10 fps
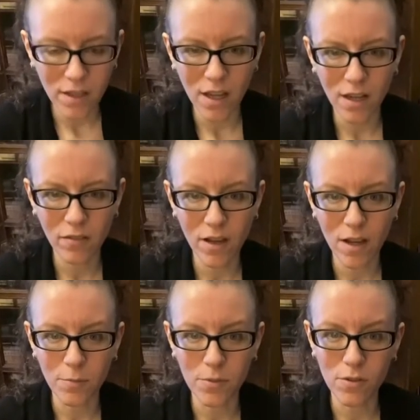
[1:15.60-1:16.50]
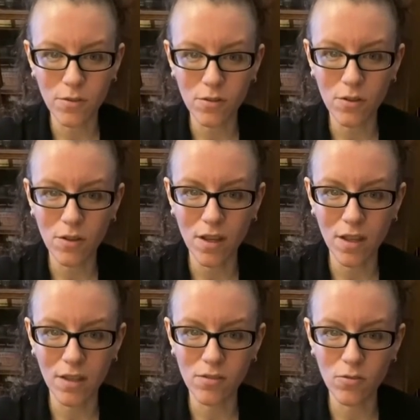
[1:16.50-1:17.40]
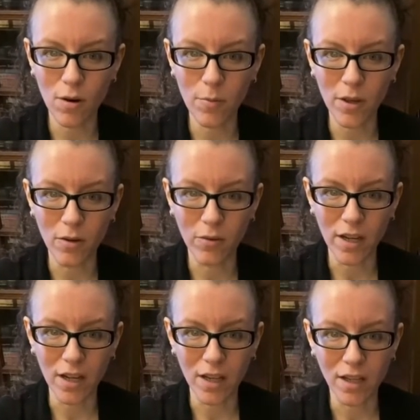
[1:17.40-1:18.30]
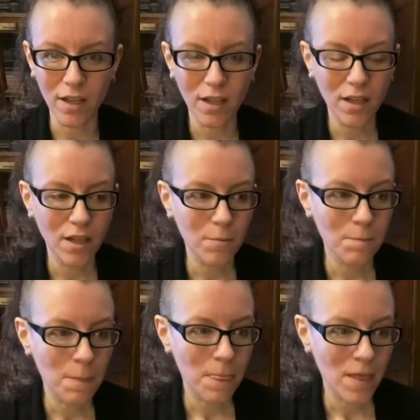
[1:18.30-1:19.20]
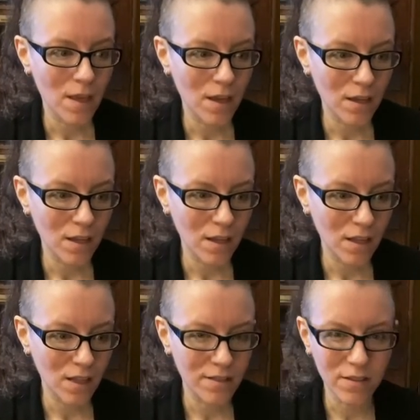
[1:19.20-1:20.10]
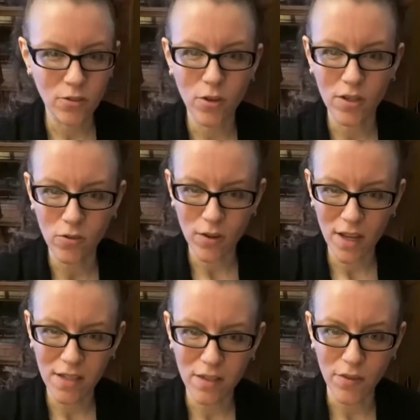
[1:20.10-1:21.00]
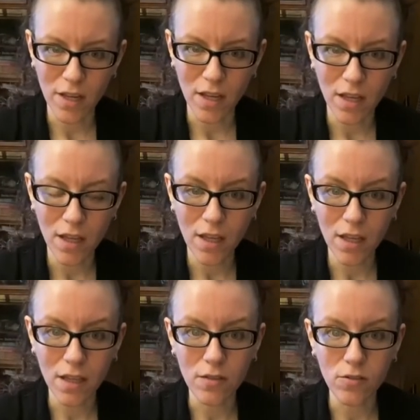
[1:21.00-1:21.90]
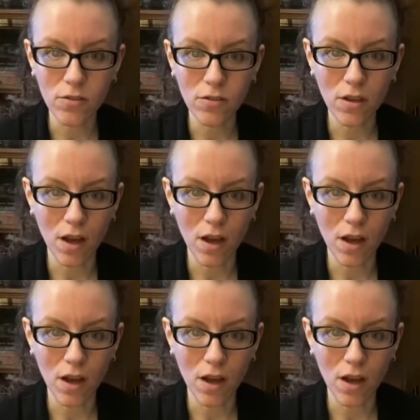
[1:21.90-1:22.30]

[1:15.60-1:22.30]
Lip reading: Knight of Cups in the Scorpio reading is creativity, is